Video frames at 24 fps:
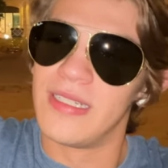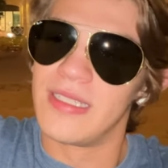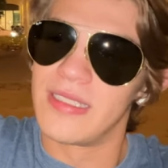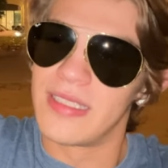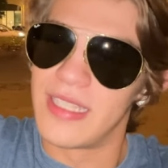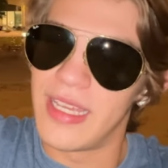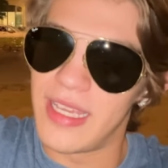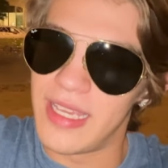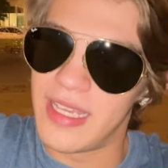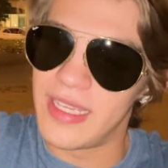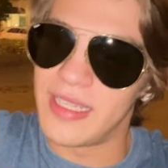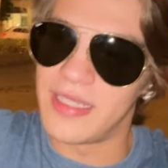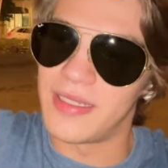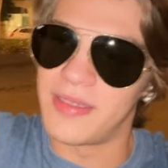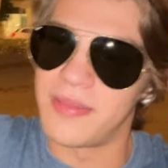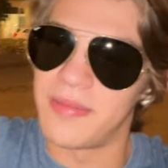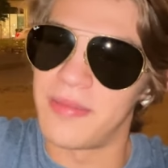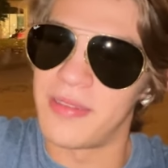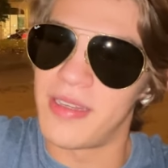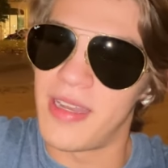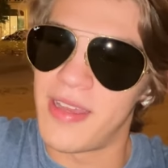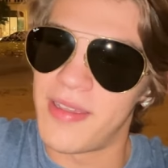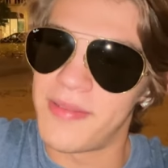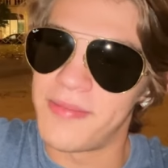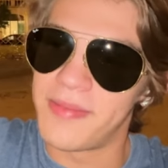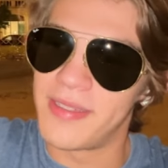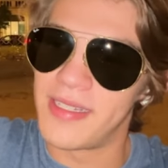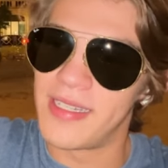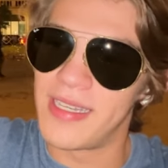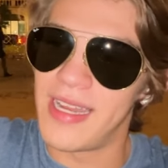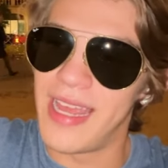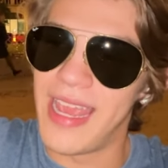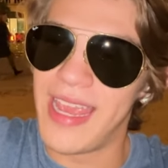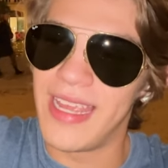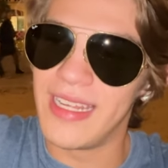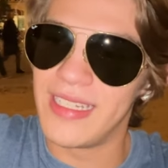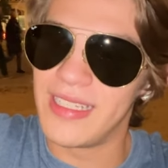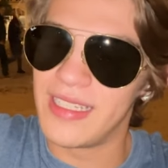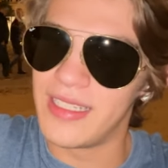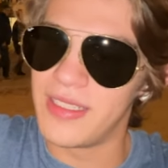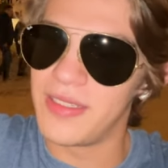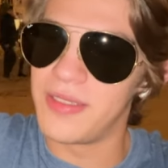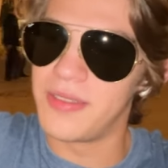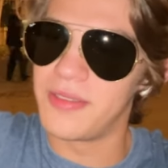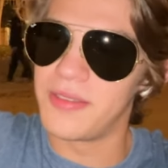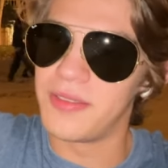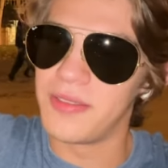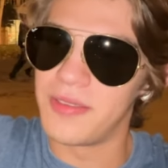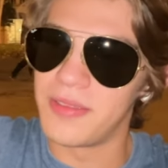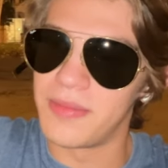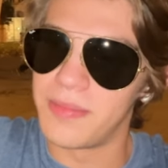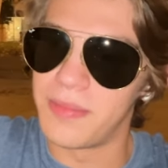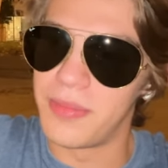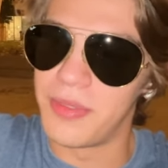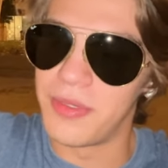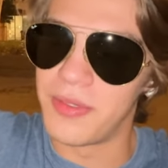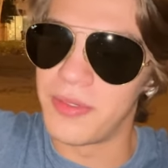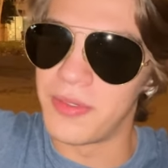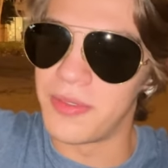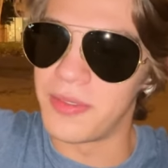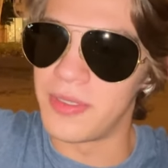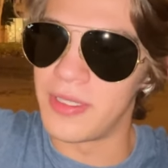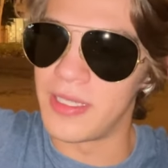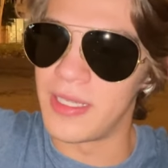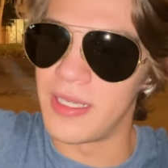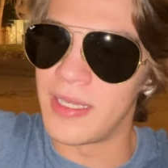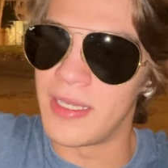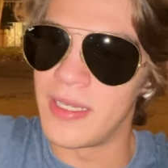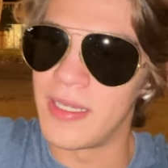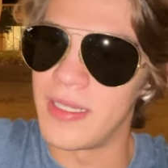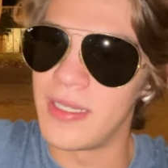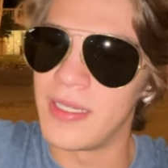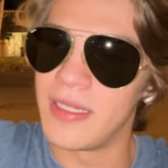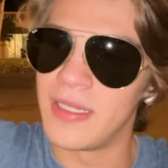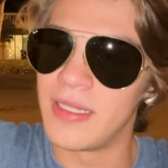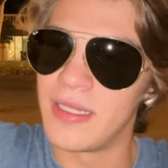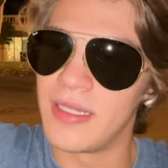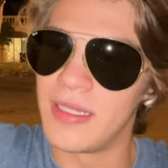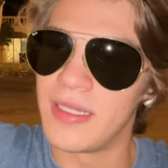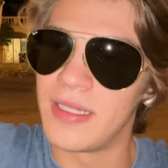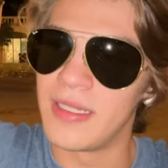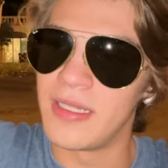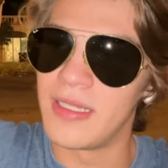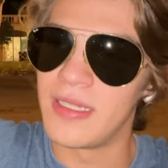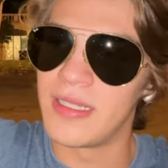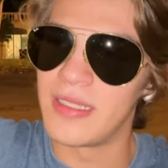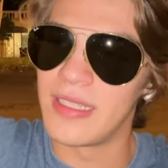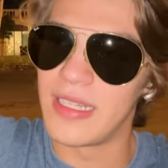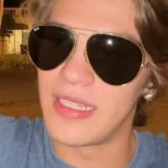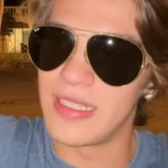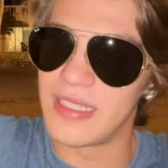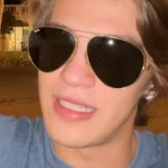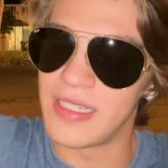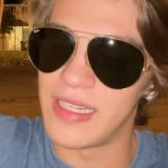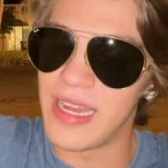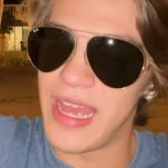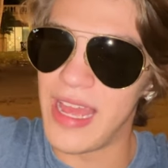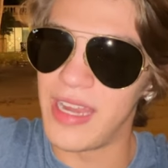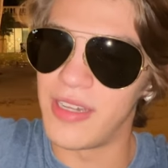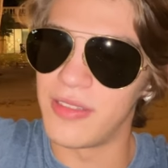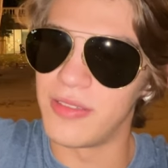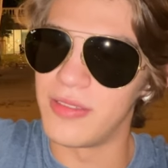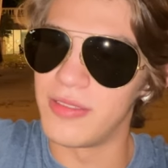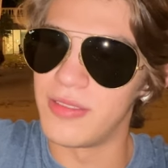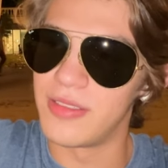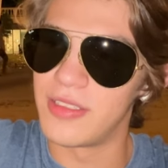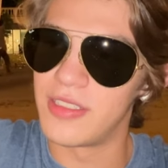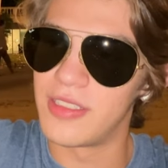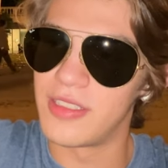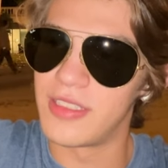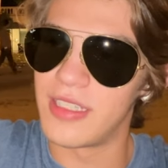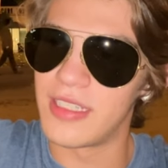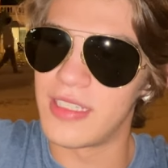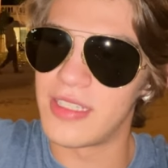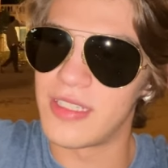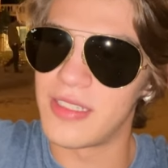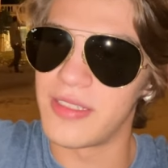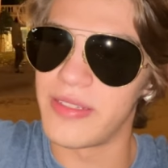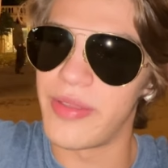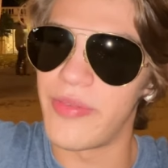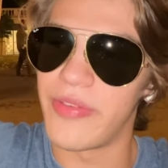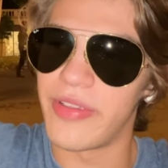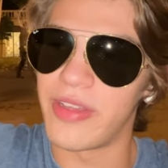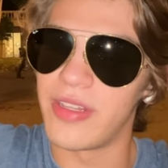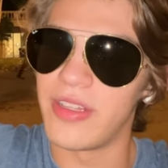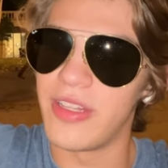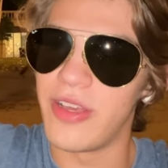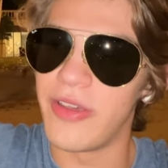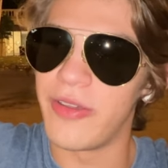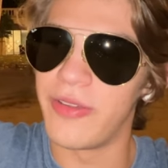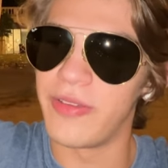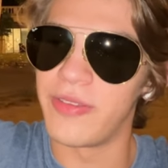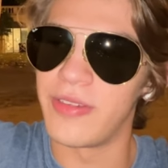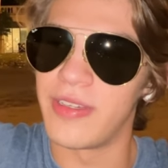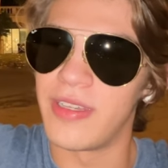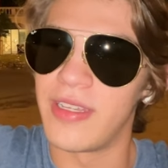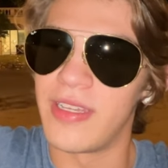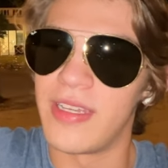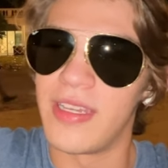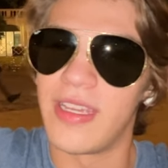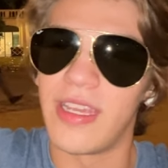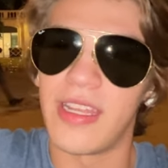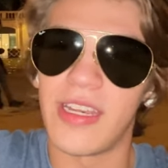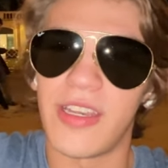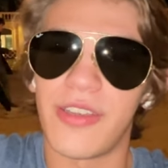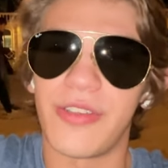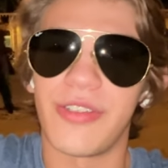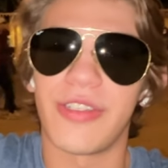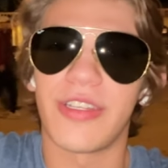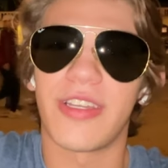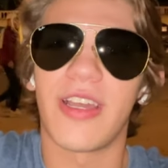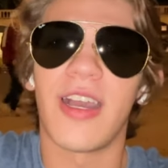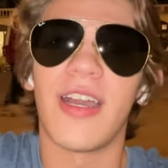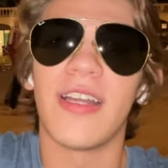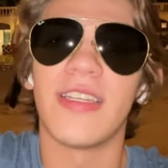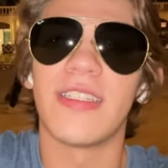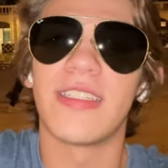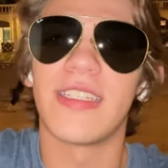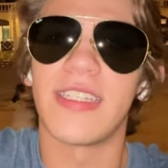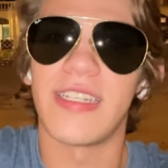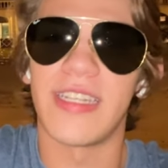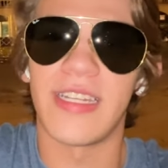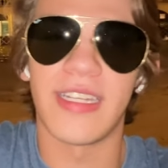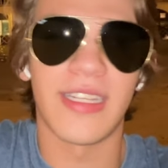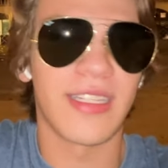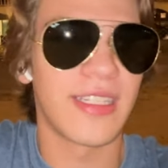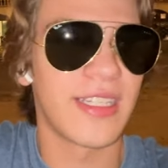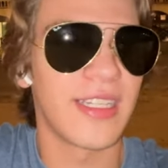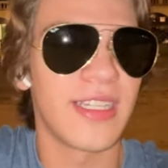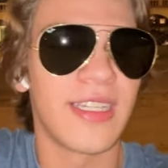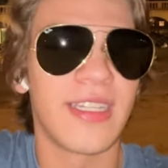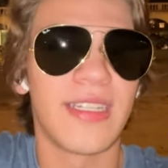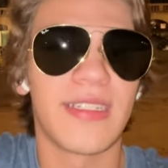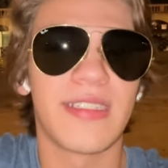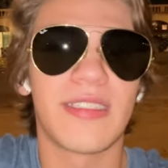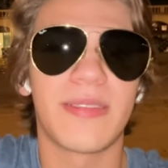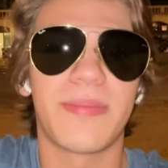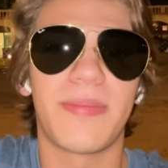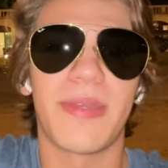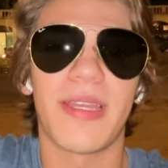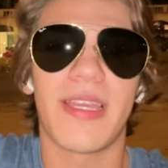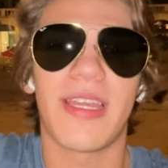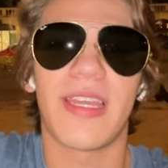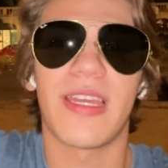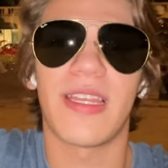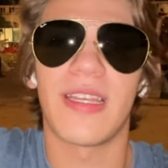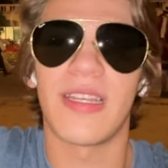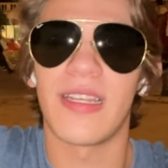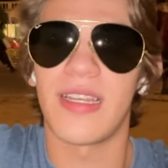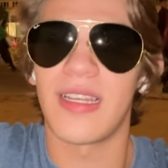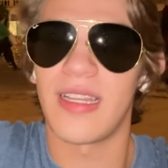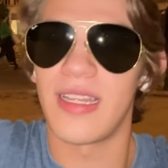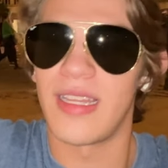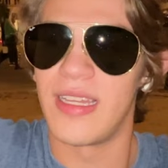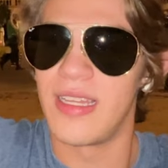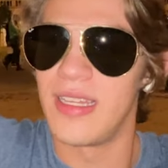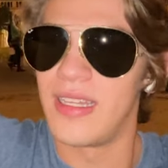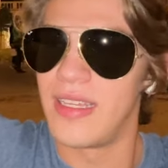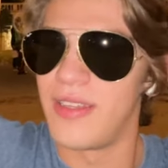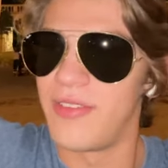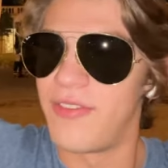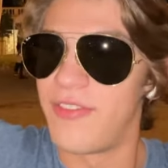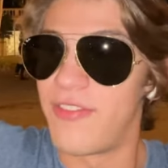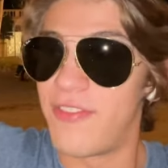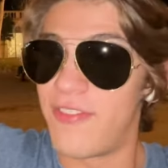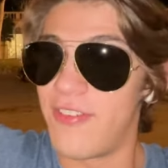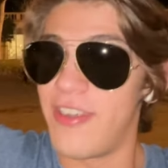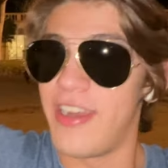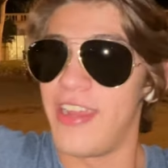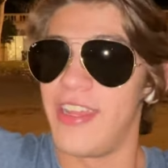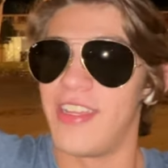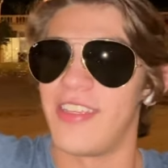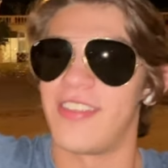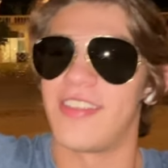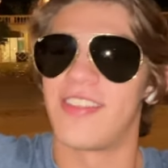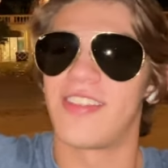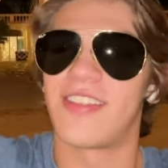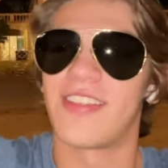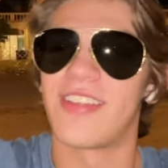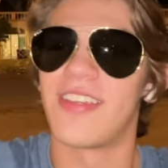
And now I'm an 18-year-old boy that's an adult, that's living alone in another continent, speaking French,